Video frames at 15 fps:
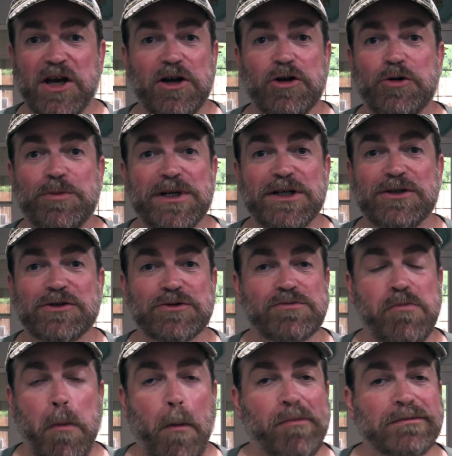Lobel's
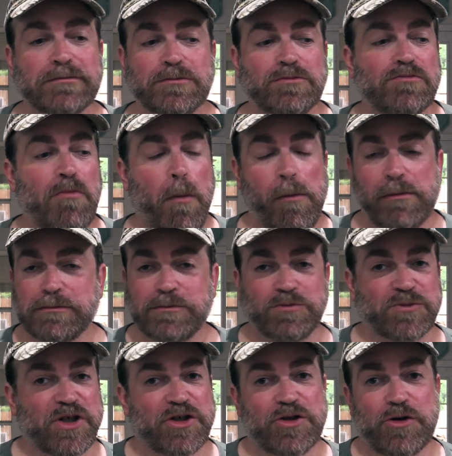
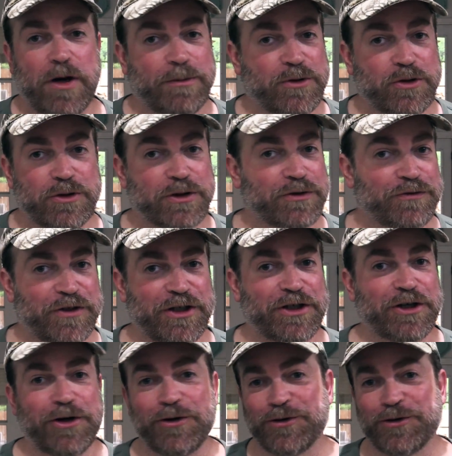doesn't know I'm doing this video,